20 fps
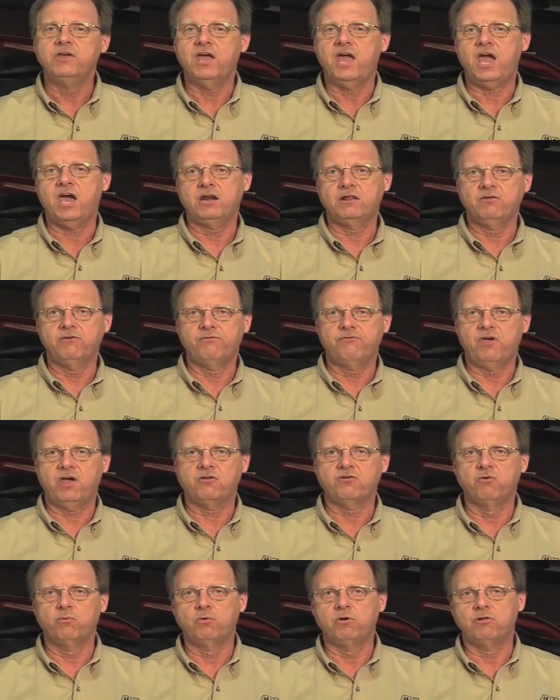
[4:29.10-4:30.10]
The additive
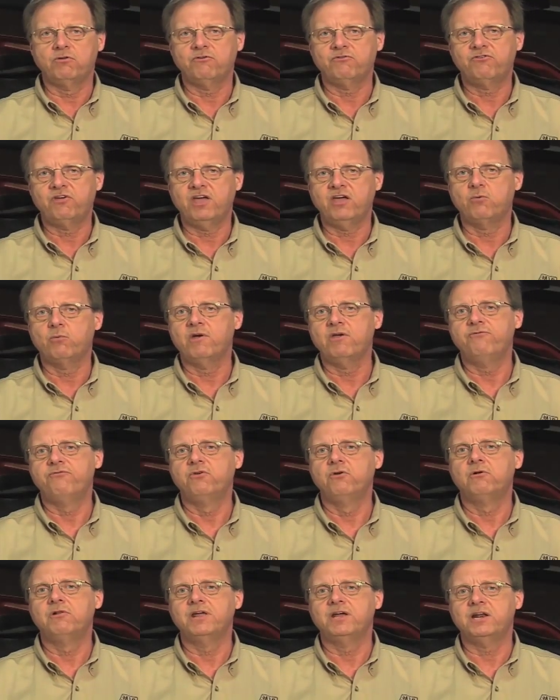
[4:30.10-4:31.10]
factor will take
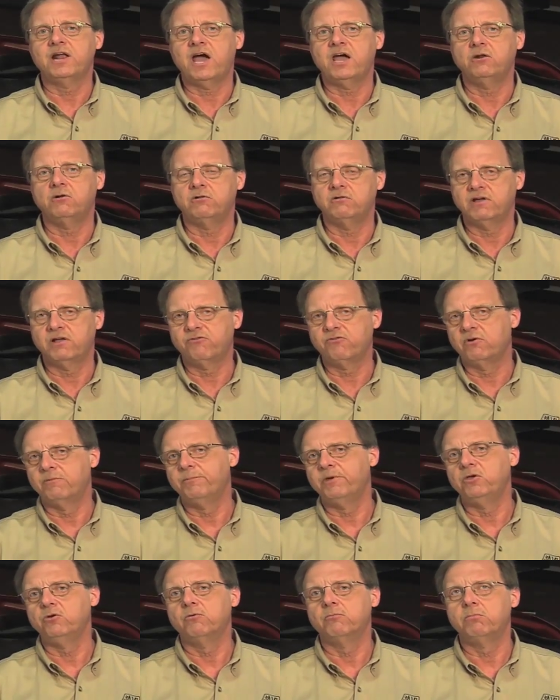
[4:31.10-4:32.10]
away fuel at idle. That's
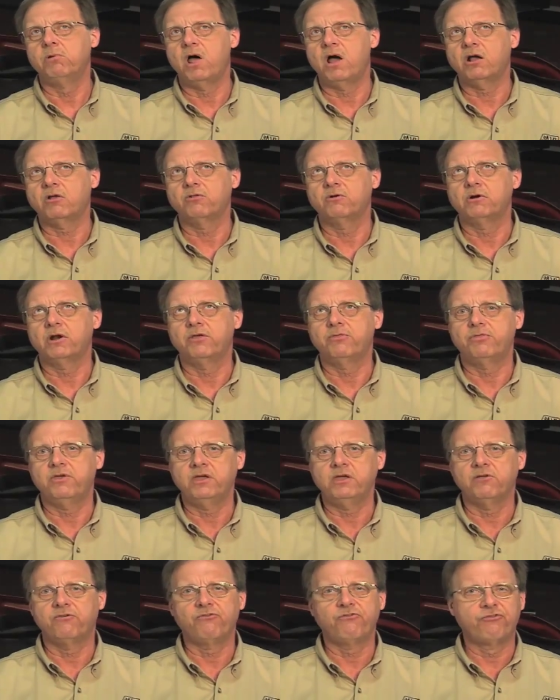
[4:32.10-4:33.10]
going to be your block there, and I
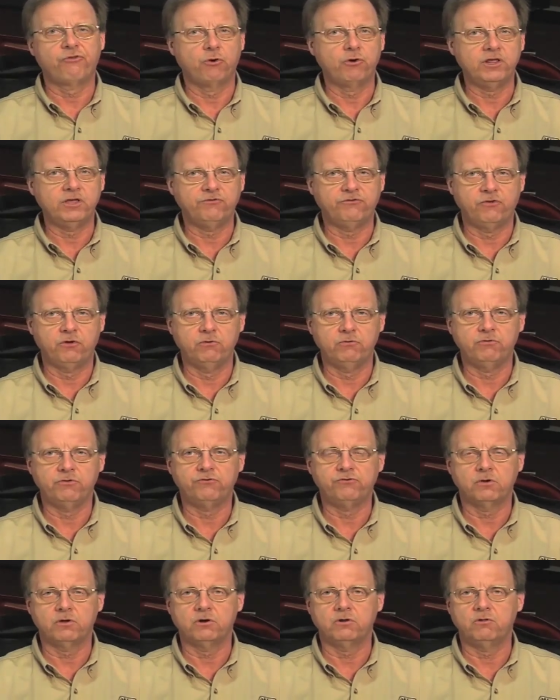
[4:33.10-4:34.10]
think it's
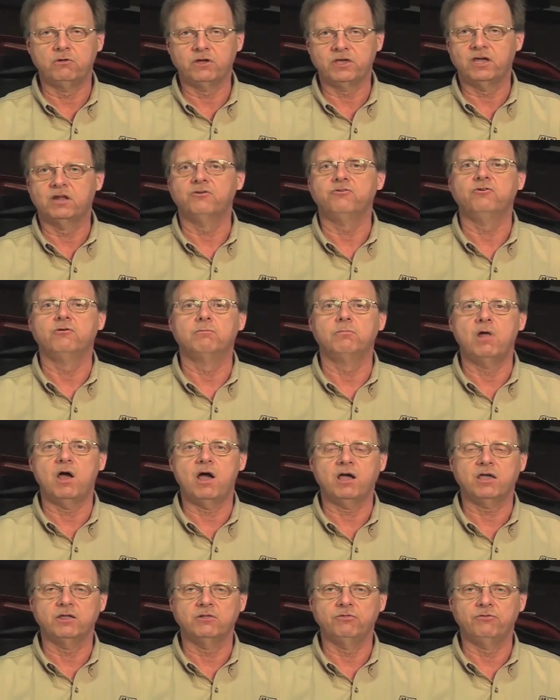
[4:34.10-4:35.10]
32 that you're going to look at in your
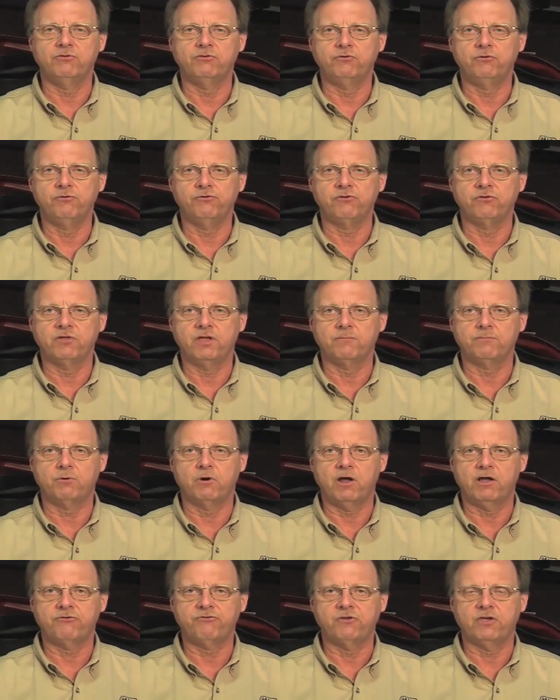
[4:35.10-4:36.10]
block and using
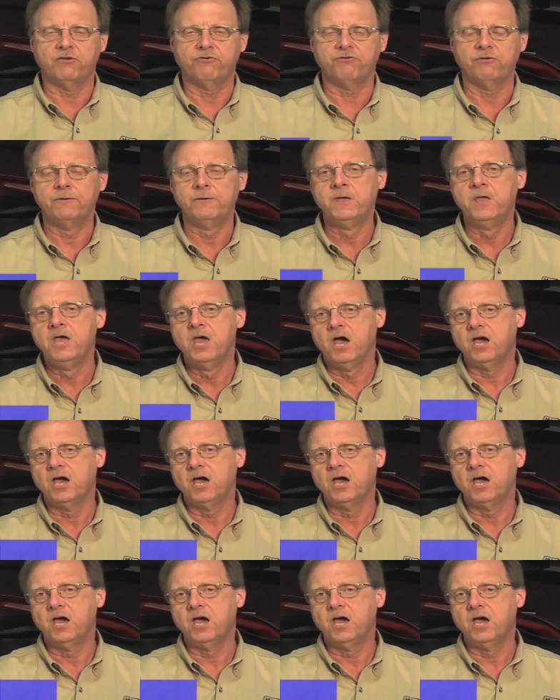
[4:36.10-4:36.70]
that process.